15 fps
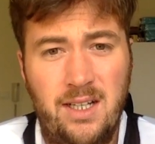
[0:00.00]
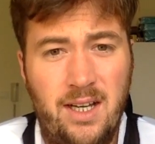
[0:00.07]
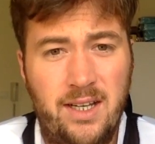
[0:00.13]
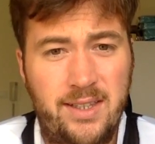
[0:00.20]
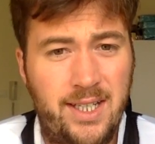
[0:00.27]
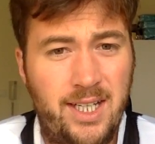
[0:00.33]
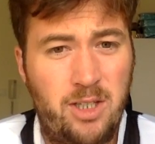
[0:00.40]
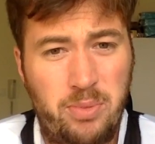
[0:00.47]
I
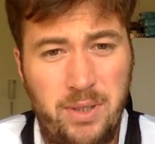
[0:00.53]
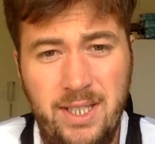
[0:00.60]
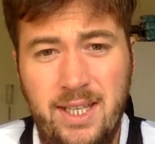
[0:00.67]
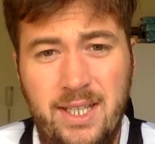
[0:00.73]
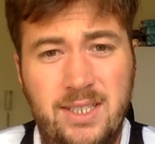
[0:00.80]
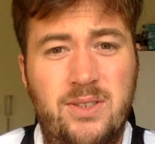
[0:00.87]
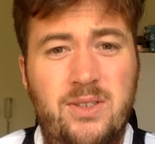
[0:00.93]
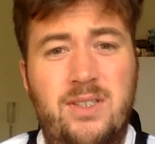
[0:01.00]
think I'll be there
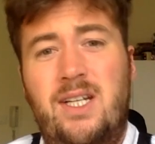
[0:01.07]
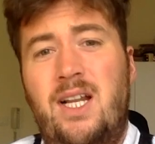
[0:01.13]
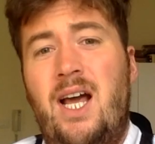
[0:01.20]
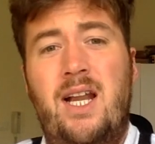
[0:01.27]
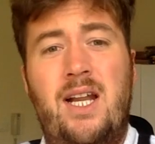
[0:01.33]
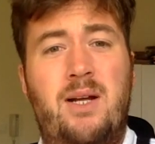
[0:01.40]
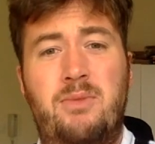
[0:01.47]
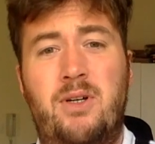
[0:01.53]
soon, and
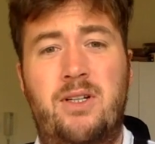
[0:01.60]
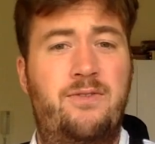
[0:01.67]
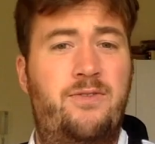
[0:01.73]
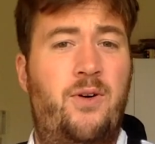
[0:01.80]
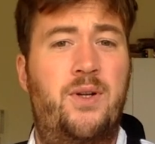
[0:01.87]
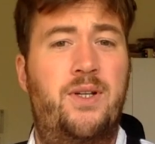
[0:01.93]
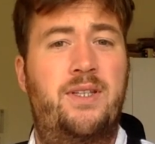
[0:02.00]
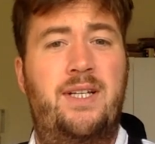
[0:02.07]
I'm looking
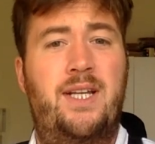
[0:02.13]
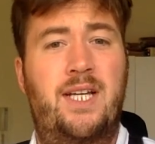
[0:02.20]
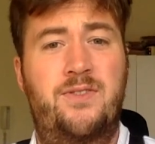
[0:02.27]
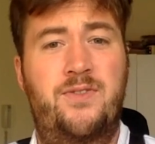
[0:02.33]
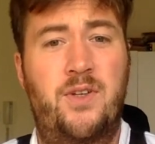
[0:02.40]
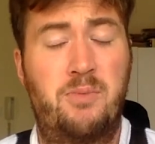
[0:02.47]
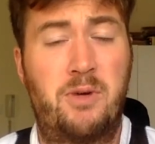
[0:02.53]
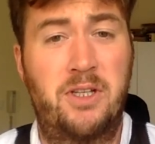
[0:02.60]
forward to the next
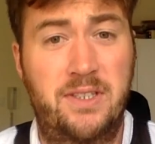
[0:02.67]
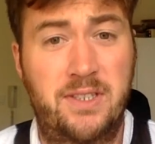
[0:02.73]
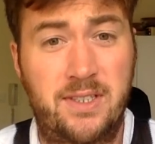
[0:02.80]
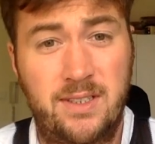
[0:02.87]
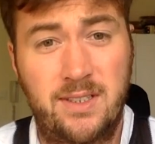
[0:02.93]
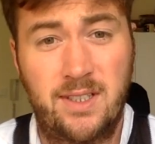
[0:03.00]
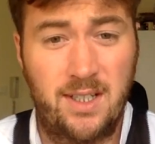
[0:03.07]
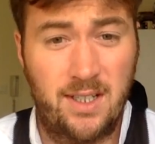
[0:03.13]
few months.